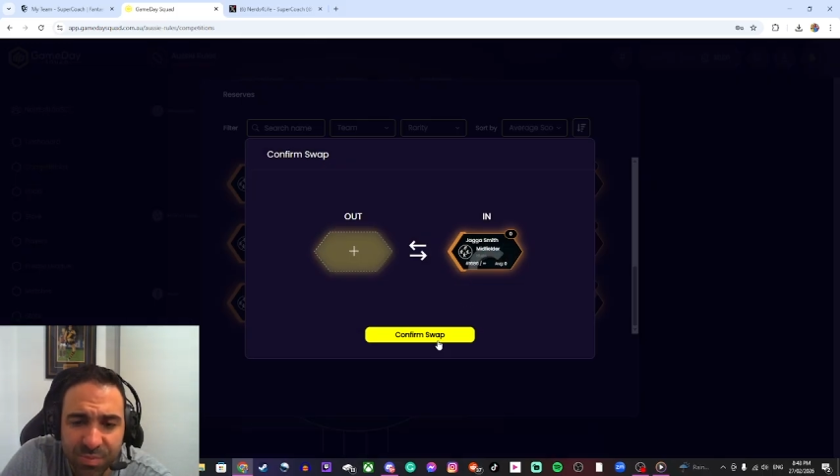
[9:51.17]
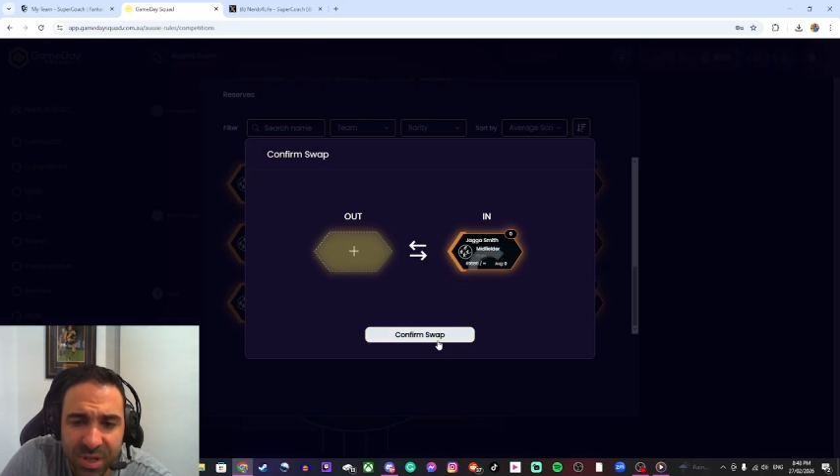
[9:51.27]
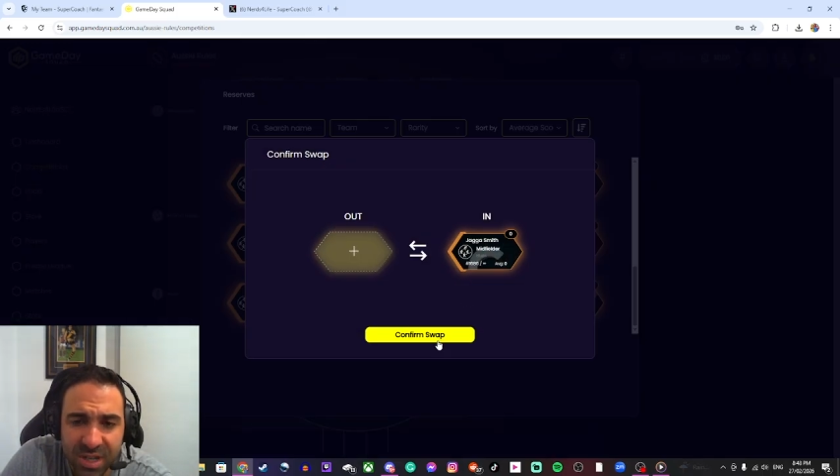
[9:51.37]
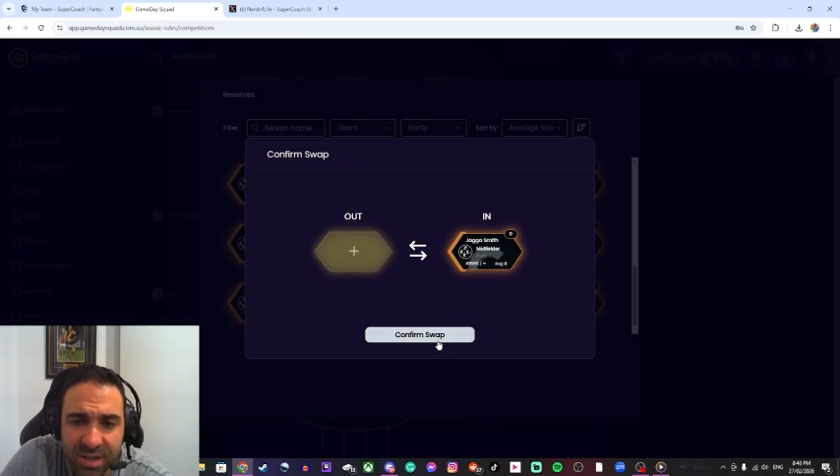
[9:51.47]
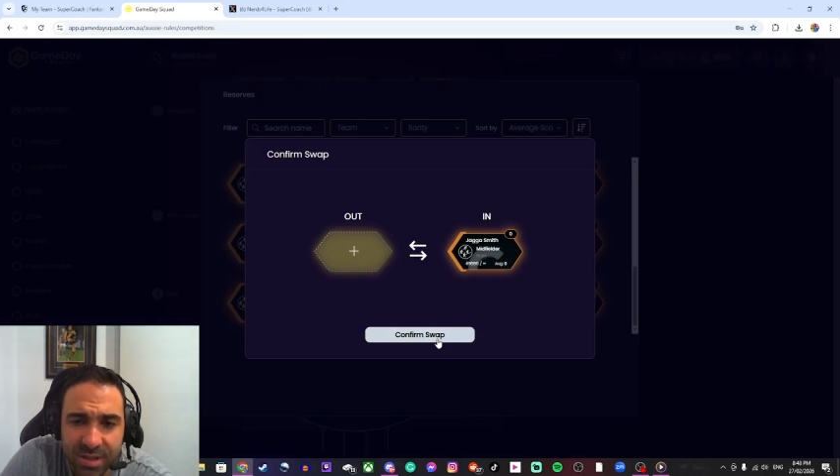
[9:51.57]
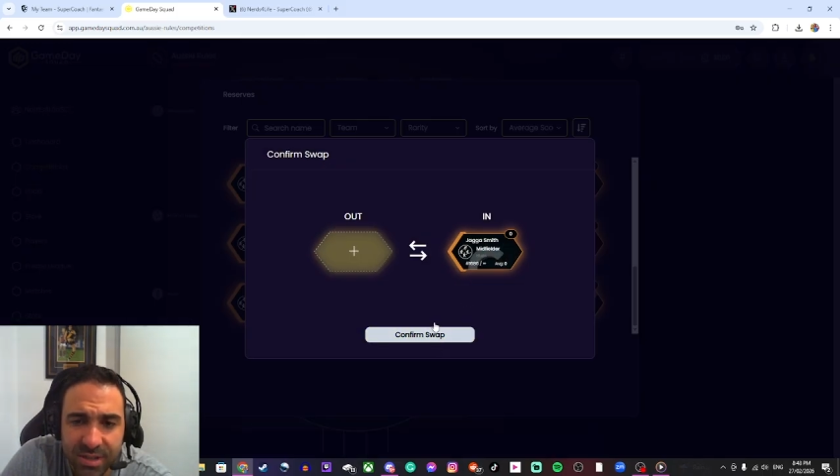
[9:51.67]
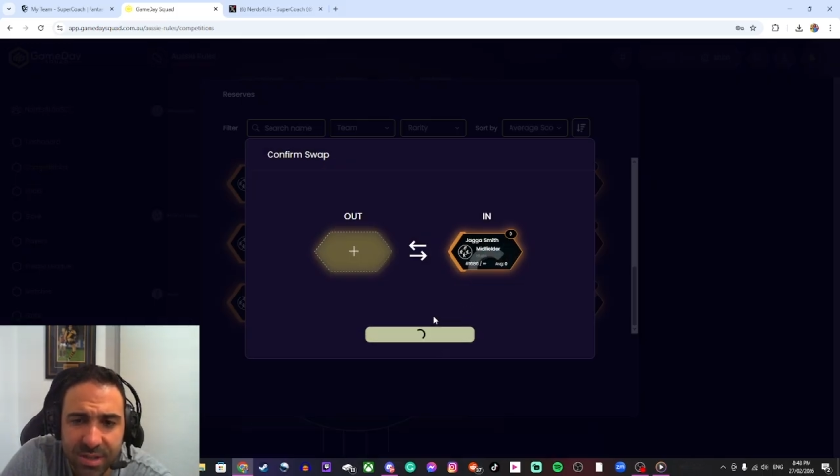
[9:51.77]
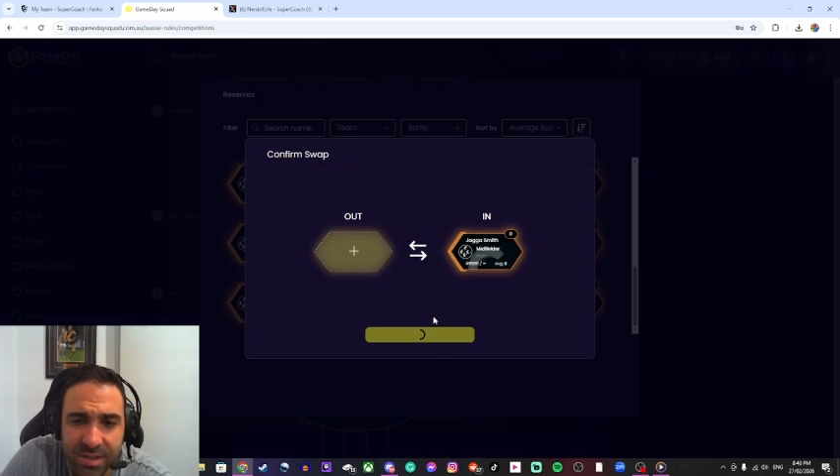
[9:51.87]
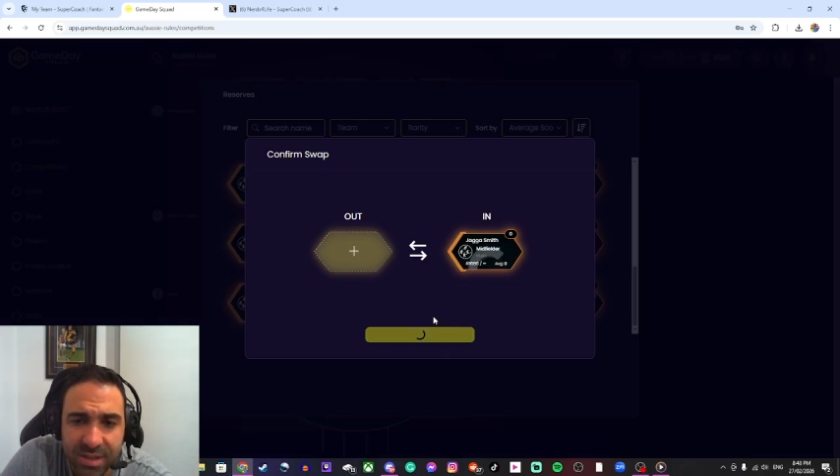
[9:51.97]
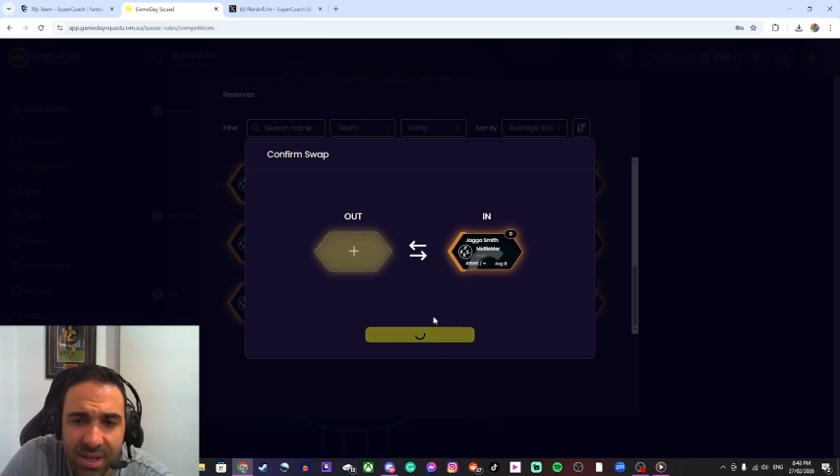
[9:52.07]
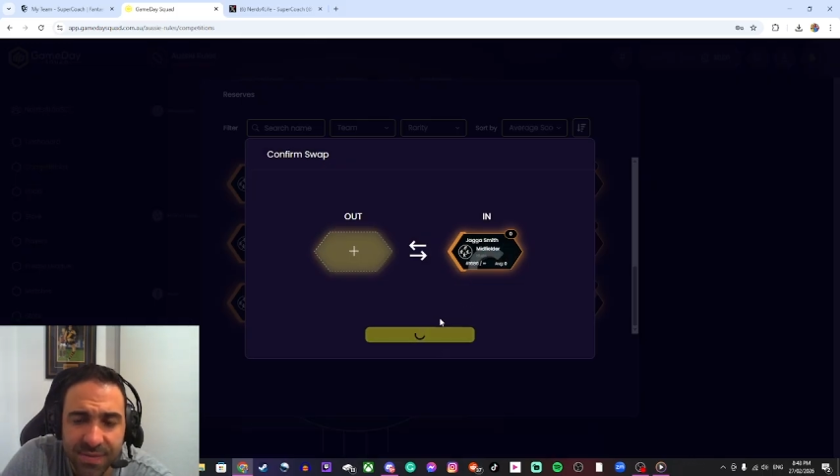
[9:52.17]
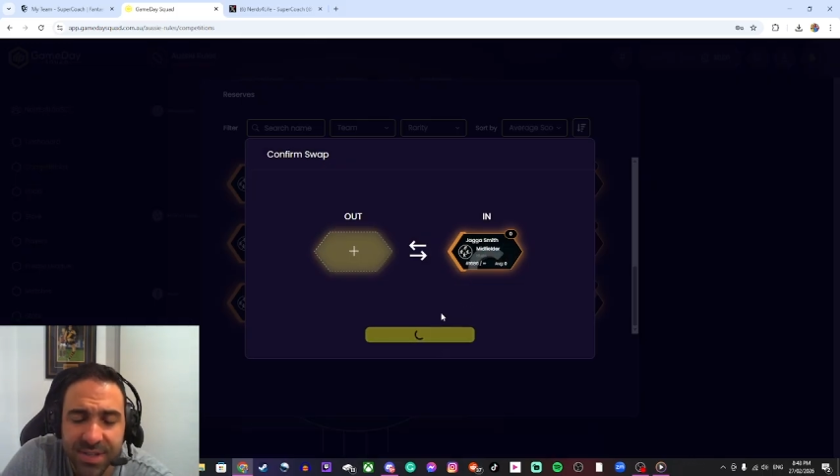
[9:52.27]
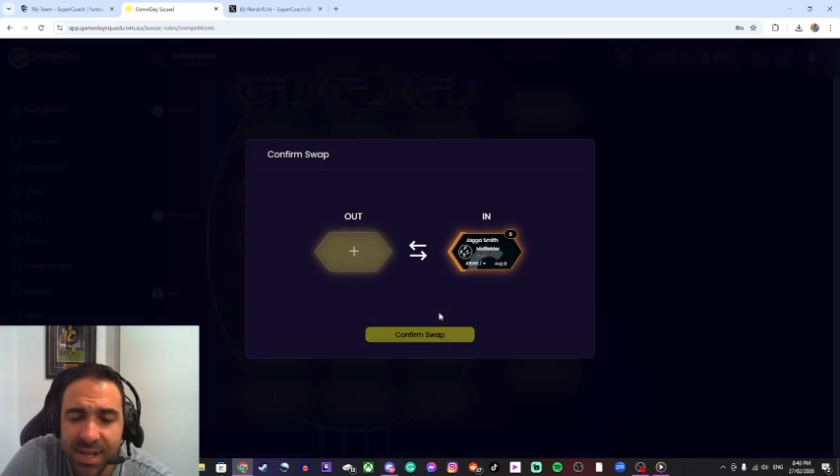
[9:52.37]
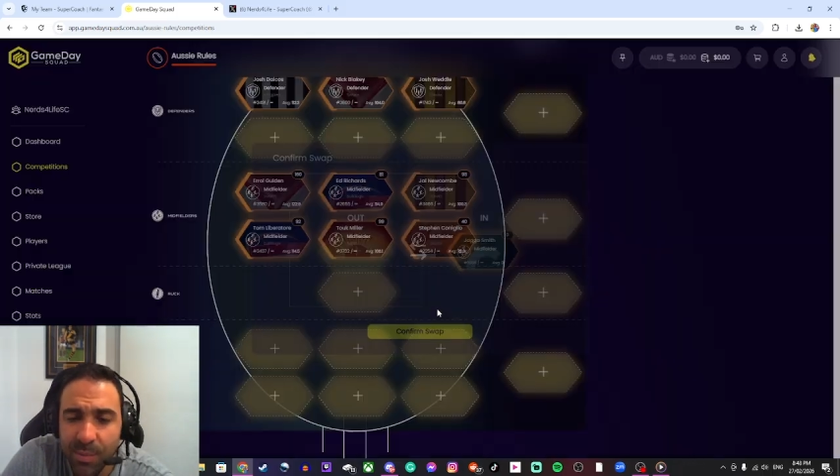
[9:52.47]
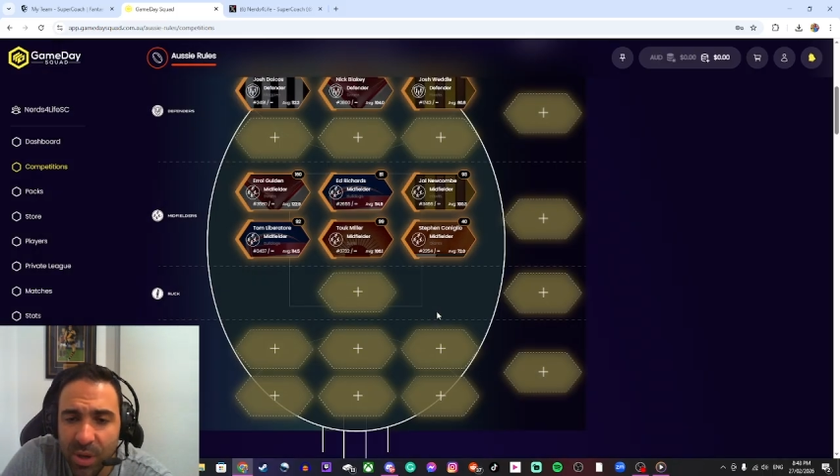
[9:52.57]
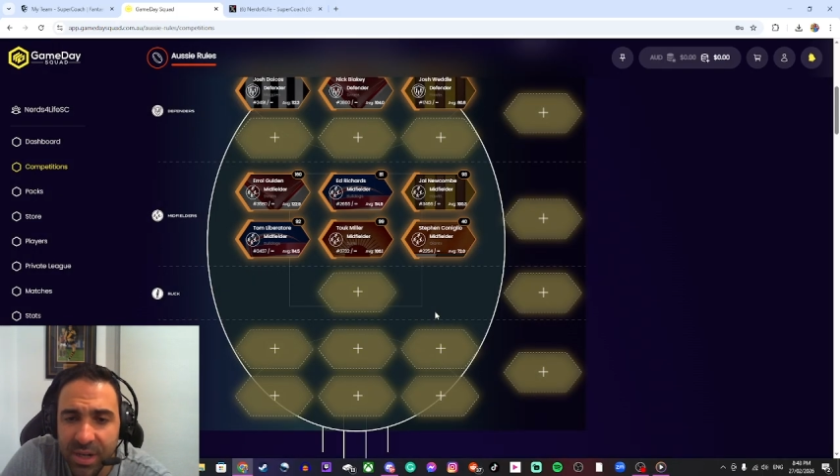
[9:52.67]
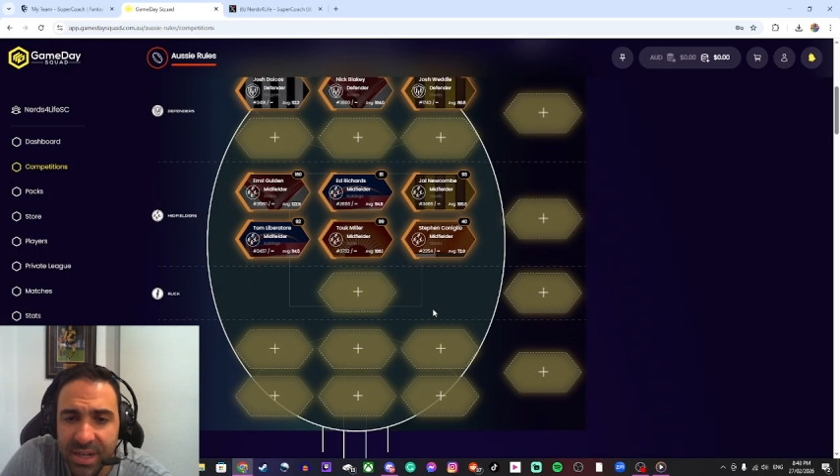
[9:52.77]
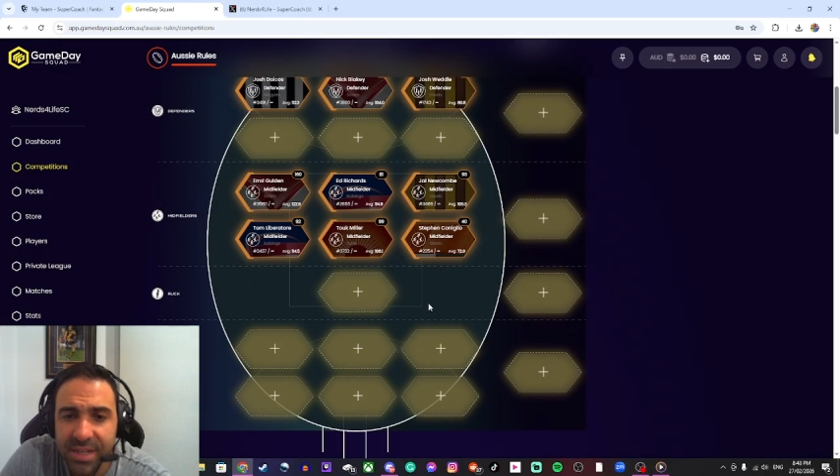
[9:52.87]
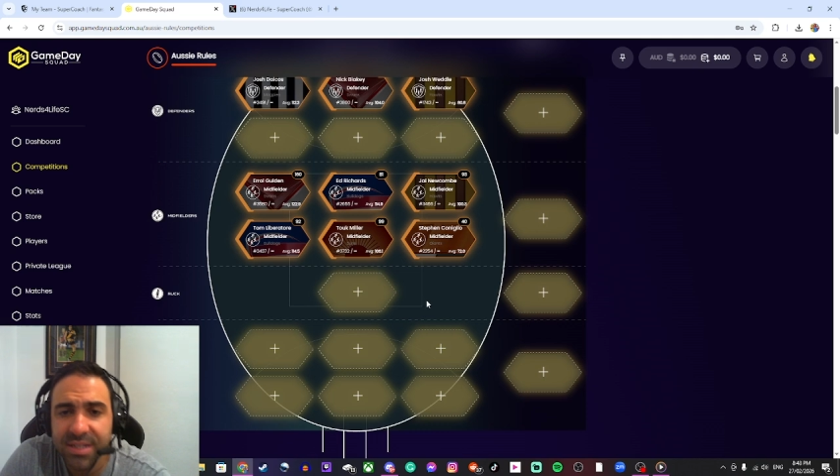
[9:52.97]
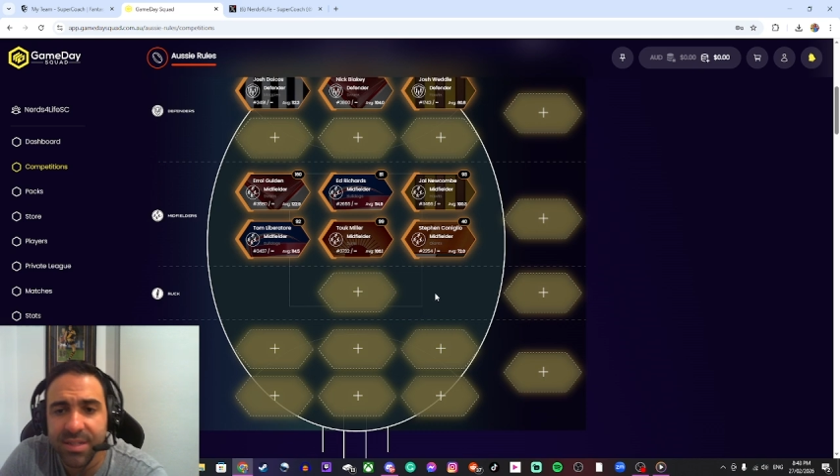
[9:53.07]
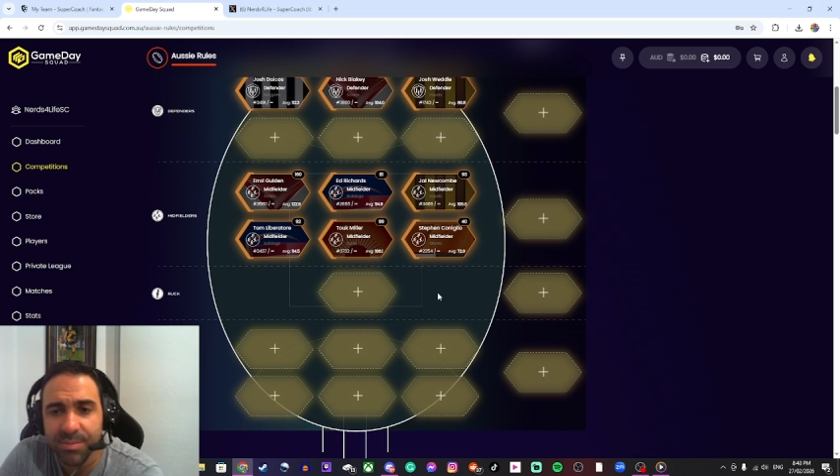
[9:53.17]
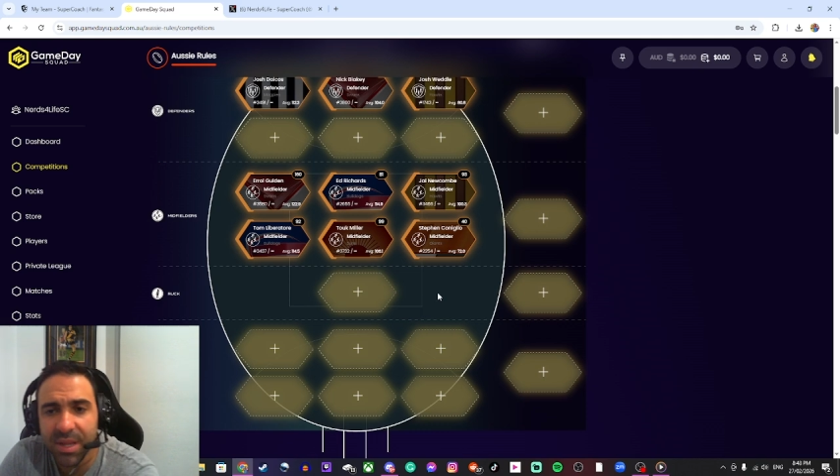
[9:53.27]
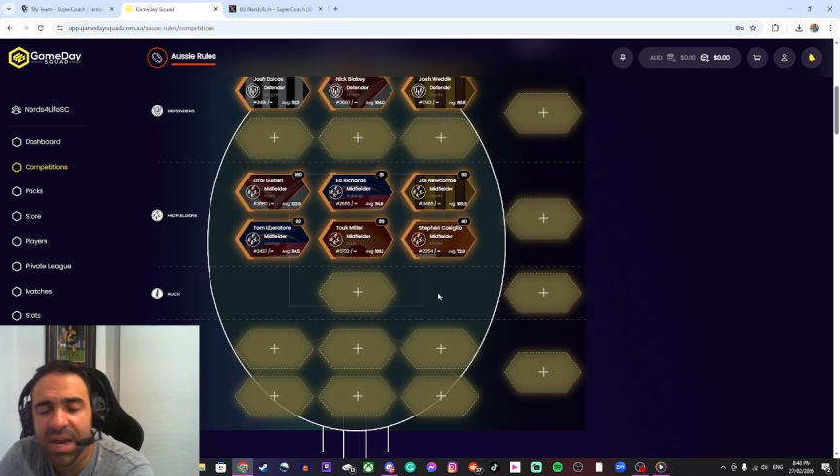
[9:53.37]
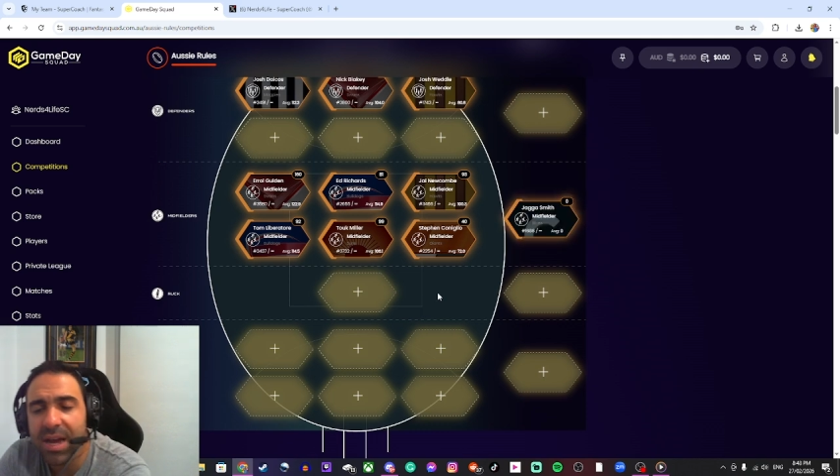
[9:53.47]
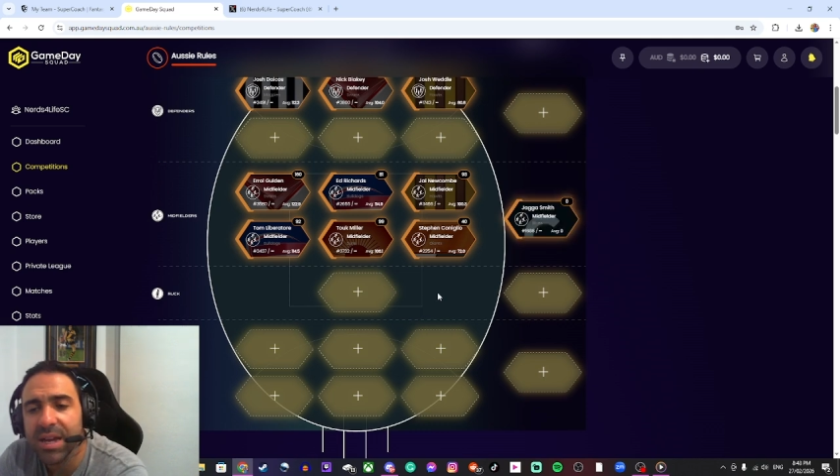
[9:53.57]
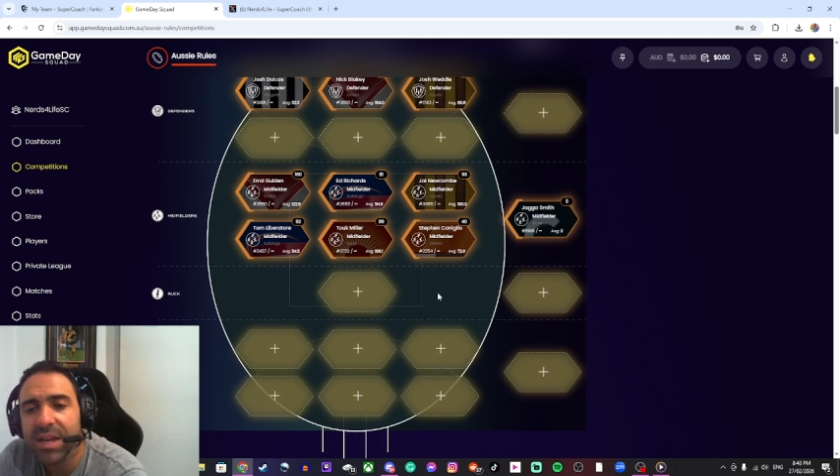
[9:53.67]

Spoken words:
because if someone is to play